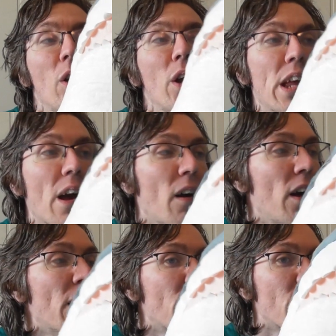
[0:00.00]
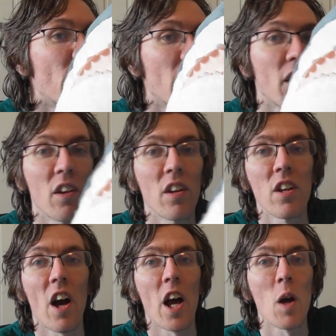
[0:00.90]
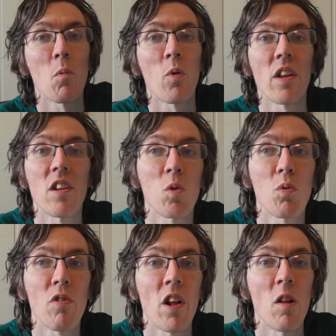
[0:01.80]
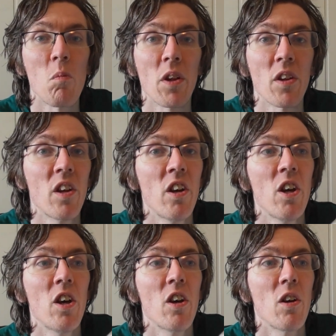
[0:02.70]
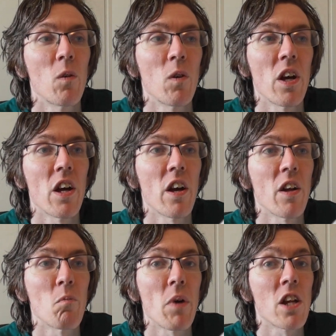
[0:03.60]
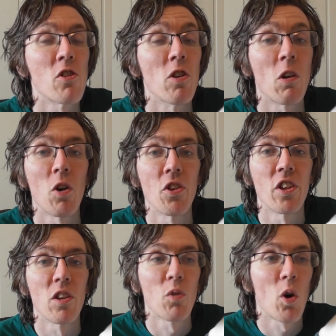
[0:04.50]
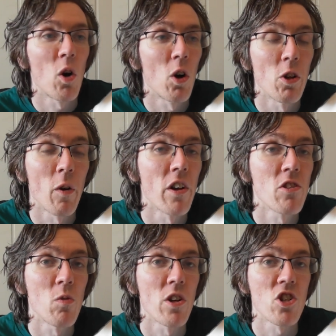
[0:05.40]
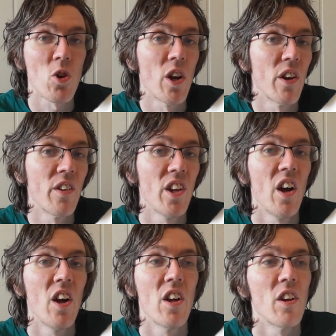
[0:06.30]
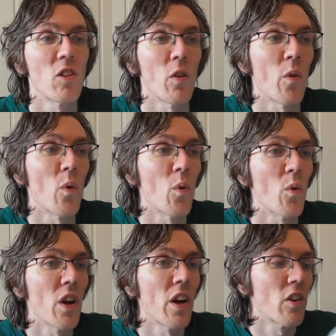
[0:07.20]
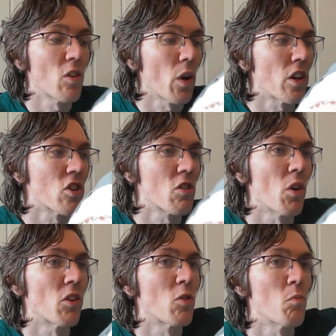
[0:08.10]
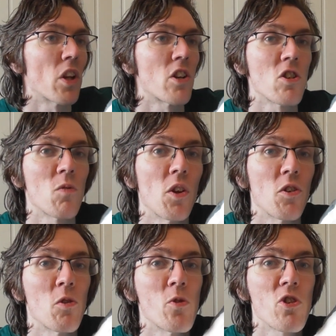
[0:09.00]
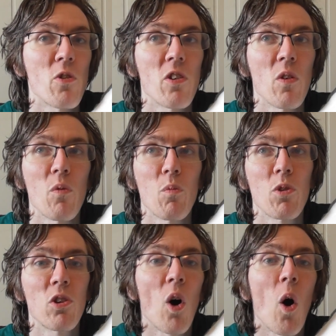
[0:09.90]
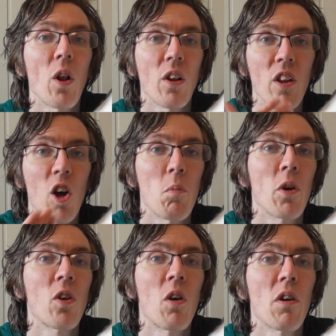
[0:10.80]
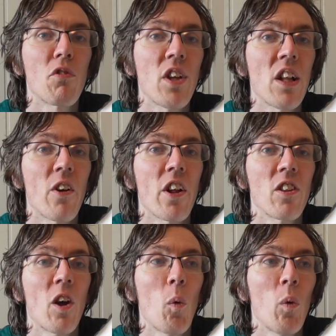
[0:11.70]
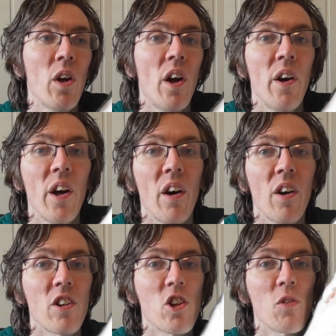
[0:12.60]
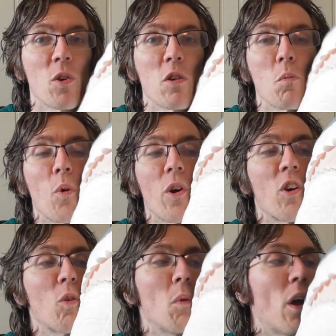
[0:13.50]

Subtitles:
Yeah, I am ready to film and make new content for all you guys to enjoy. So I just wanted to sort of talk about how I feel right now. Yeah, it just was important.